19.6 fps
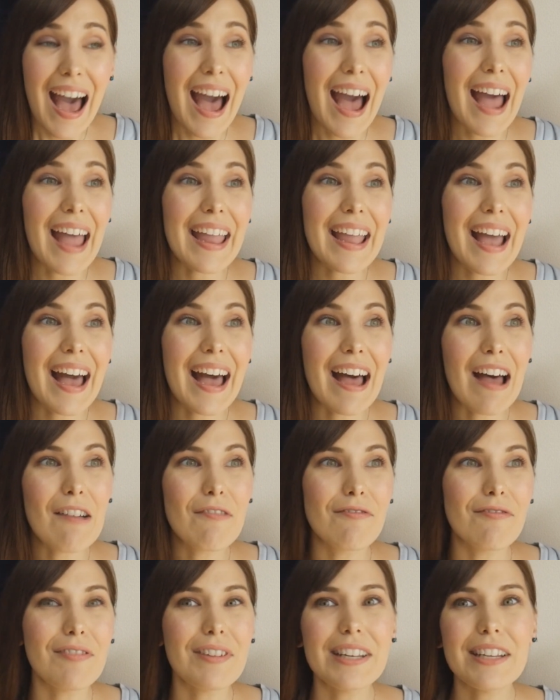I
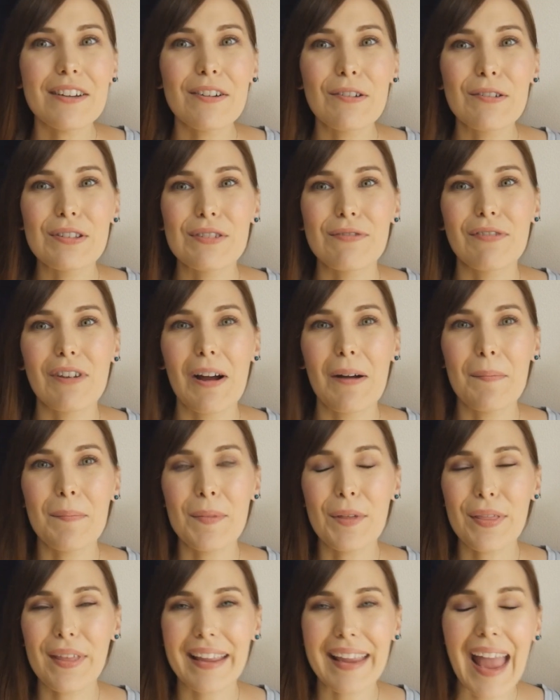have videos
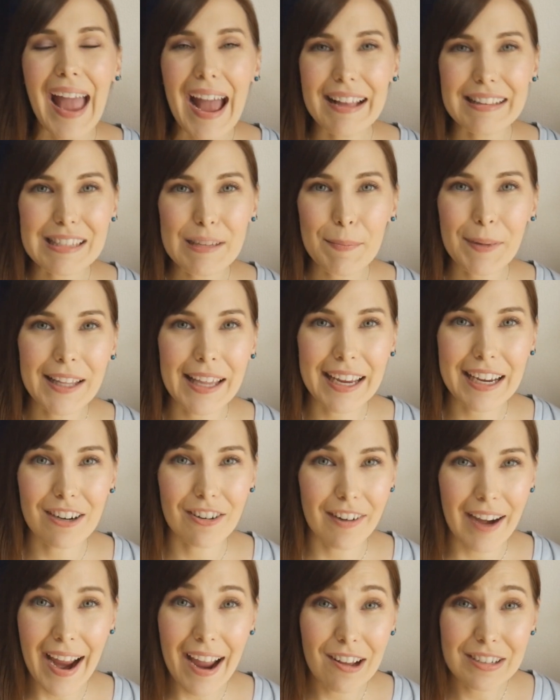from the cats playing
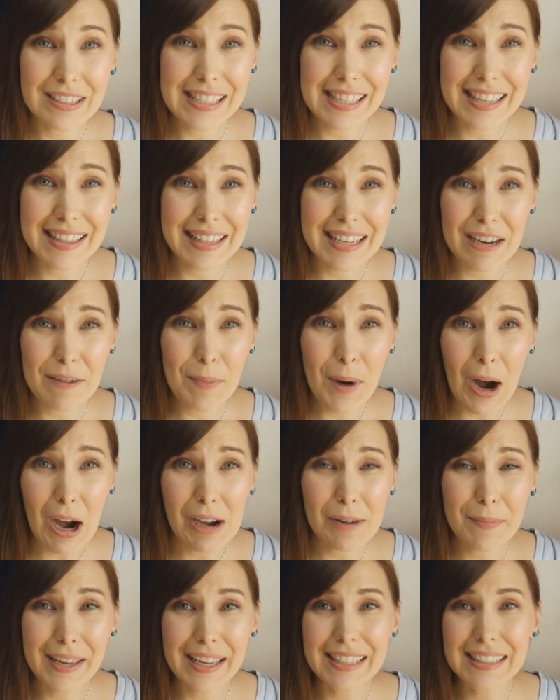around in the
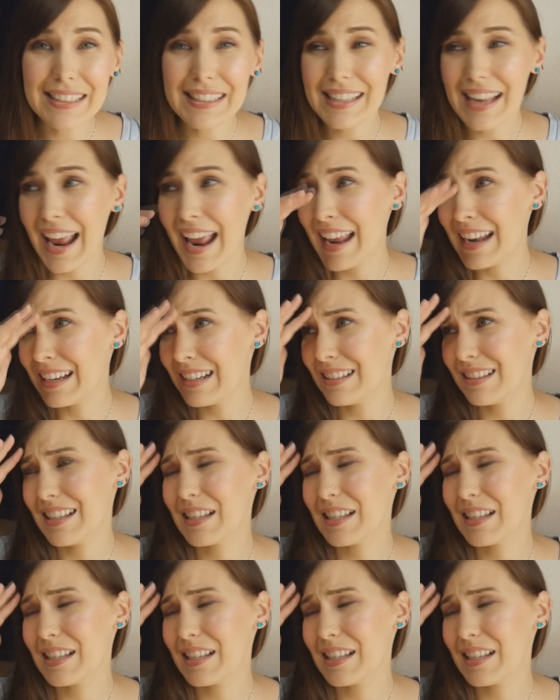apartment and